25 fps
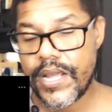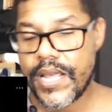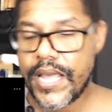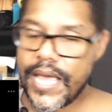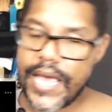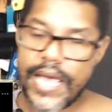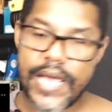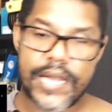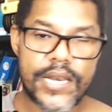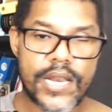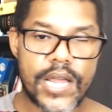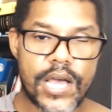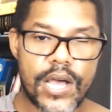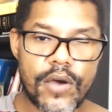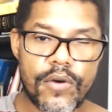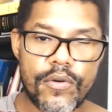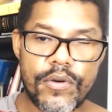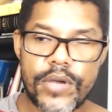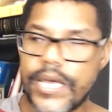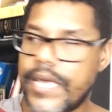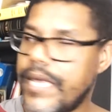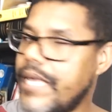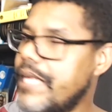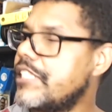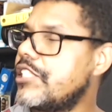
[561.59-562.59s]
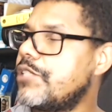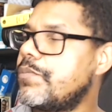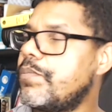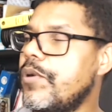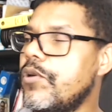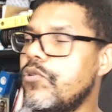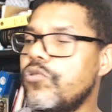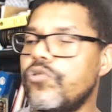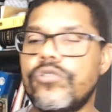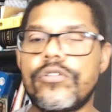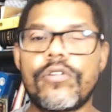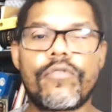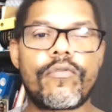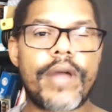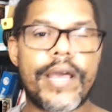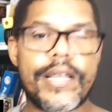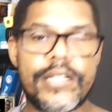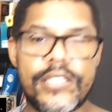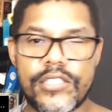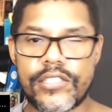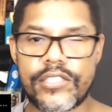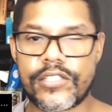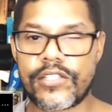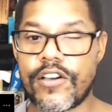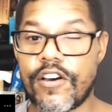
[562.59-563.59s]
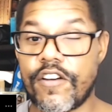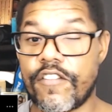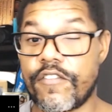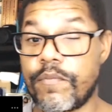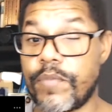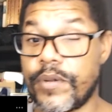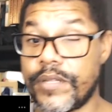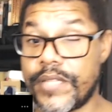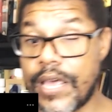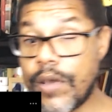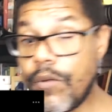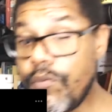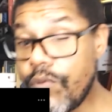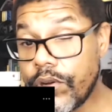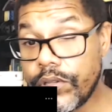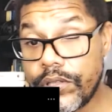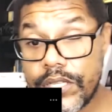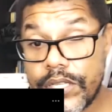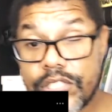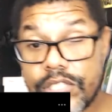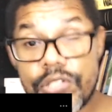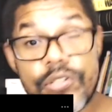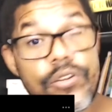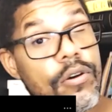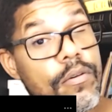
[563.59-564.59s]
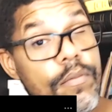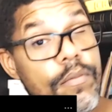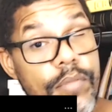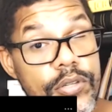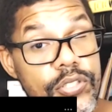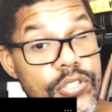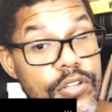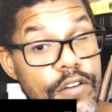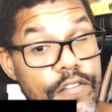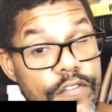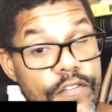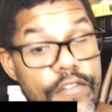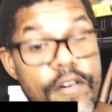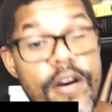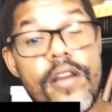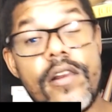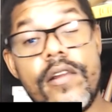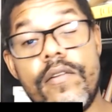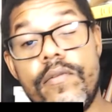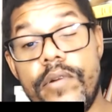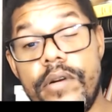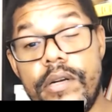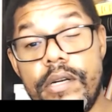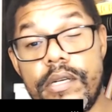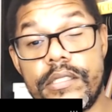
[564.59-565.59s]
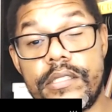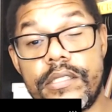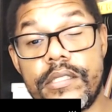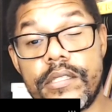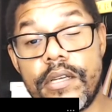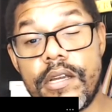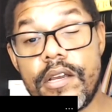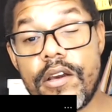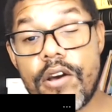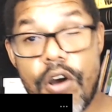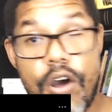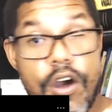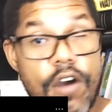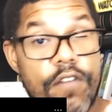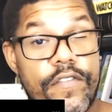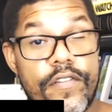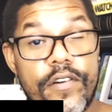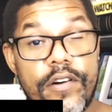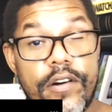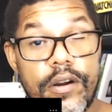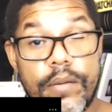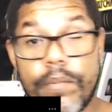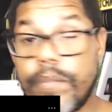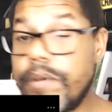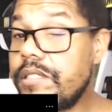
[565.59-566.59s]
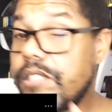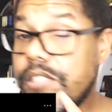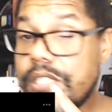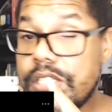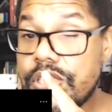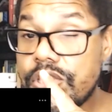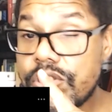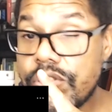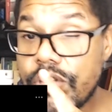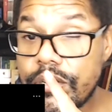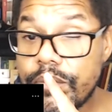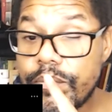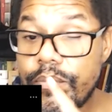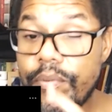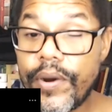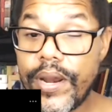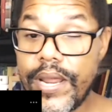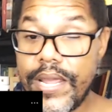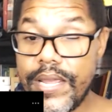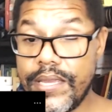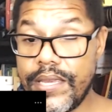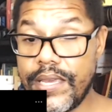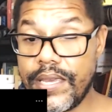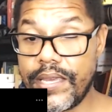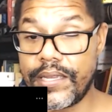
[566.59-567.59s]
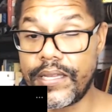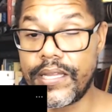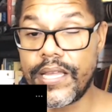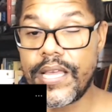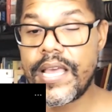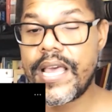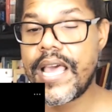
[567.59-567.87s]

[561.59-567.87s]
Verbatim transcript: And now he spews the right stuff, but they want these numbers of followers of her, but she's not breaking.